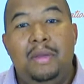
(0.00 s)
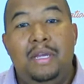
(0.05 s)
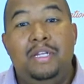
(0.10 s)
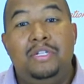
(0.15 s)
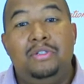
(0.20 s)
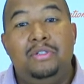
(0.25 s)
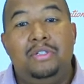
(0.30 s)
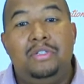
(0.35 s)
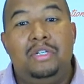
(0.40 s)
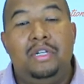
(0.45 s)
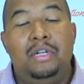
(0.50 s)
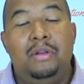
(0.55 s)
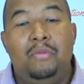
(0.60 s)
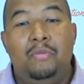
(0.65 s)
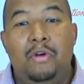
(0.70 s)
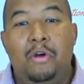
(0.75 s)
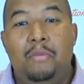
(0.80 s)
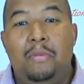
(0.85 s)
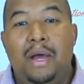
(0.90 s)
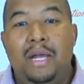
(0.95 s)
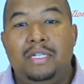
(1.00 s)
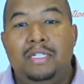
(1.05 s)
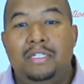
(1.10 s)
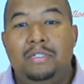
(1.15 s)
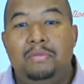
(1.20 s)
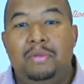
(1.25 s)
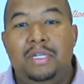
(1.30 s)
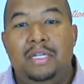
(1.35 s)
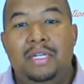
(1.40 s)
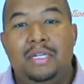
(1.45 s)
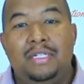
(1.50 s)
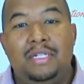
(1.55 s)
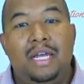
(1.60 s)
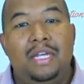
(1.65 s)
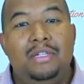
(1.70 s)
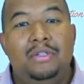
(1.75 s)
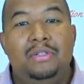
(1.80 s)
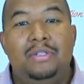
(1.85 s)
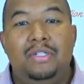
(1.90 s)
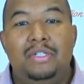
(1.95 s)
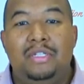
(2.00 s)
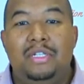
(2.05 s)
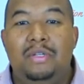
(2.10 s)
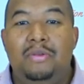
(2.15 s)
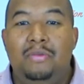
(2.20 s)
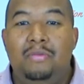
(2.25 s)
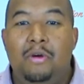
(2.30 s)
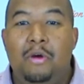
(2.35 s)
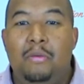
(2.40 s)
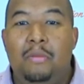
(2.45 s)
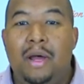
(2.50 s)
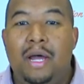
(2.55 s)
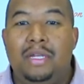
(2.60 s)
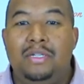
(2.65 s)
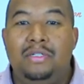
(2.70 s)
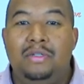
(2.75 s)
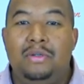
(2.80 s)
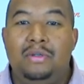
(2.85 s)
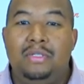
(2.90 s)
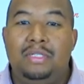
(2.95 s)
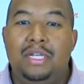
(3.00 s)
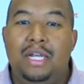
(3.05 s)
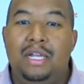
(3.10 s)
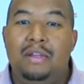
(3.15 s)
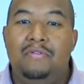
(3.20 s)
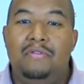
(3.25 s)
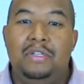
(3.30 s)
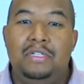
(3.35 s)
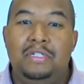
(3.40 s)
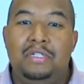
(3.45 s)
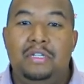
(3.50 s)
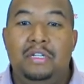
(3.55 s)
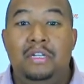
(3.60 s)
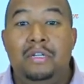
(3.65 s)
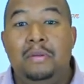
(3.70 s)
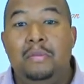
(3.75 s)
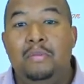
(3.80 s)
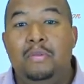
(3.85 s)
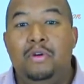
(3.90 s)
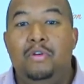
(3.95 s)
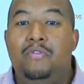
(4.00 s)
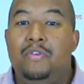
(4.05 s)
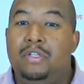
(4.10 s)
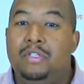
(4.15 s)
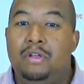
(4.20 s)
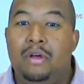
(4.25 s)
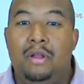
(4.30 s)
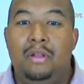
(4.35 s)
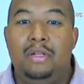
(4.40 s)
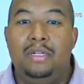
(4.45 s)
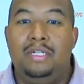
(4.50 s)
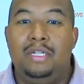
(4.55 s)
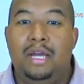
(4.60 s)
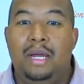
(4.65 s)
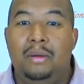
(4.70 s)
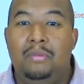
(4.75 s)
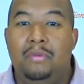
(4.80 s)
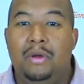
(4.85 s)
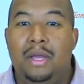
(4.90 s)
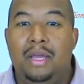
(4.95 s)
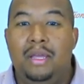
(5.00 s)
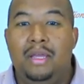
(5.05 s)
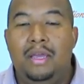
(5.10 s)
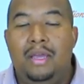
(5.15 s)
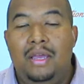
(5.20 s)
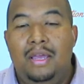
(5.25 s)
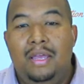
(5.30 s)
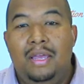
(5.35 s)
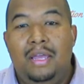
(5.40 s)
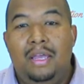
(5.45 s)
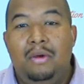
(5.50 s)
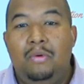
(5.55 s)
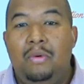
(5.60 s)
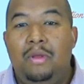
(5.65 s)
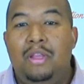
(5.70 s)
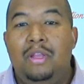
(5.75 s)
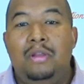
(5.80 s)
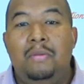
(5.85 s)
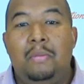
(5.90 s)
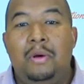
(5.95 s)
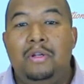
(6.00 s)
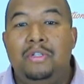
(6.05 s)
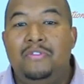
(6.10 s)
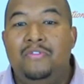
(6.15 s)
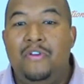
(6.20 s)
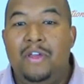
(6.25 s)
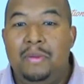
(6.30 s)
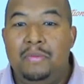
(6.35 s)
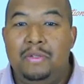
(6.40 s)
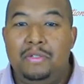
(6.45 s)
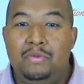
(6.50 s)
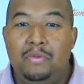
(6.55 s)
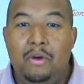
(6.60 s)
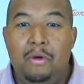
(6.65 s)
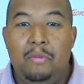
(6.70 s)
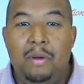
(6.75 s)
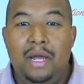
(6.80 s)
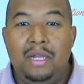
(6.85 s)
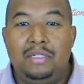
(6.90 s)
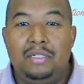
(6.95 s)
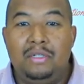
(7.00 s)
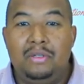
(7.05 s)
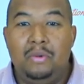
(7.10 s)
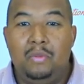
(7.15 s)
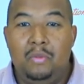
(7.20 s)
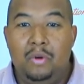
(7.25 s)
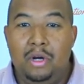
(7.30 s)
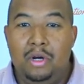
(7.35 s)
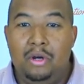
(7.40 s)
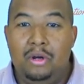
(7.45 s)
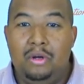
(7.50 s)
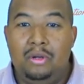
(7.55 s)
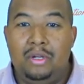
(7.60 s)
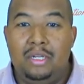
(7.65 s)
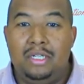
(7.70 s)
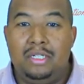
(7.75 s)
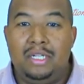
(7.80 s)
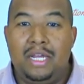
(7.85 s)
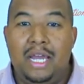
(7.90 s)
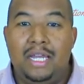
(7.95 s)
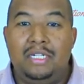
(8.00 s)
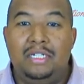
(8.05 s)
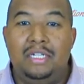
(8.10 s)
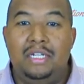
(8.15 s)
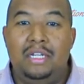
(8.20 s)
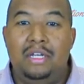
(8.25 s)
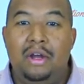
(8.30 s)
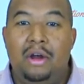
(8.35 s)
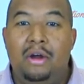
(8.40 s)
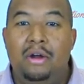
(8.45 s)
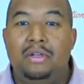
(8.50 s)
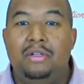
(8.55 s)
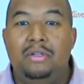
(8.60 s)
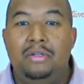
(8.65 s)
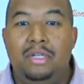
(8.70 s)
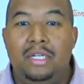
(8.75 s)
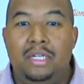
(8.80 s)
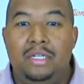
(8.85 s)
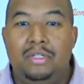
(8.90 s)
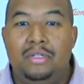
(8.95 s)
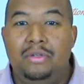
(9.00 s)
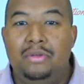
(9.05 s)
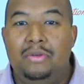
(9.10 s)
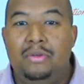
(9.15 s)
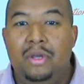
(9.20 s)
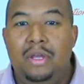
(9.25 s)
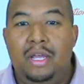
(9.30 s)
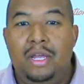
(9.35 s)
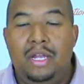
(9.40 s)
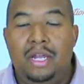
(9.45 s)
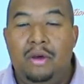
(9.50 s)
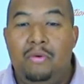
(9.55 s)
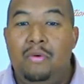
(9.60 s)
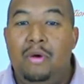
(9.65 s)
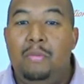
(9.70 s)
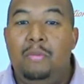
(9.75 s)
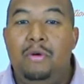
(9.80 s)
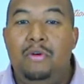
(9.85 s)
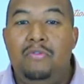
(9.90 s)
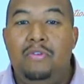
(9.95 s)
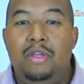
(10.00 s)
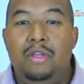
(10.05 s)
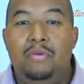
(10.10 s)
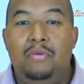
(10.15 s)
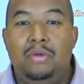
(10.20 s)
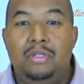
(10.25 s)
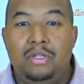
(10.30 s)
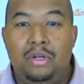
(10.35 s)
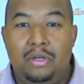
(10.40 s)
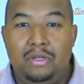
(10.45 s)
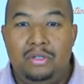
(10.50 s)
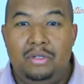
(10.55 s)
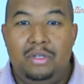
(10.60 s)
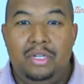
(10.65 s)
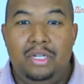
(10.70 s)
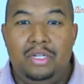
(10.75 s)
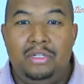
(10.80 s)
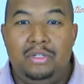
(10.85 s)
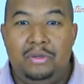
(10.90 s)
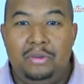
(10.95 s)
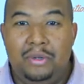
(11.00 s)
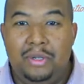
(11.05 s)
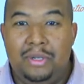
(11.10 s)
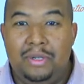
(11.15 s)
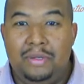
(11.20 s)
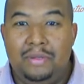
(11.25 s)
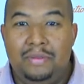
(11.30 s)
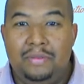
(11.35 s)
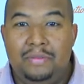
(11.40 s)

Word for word: interested in robots is because I used to see robots on television and in movies all the time, right? And one of the most famous robots in the world is actually R2-D2. Now, what movie was R2-D2 in?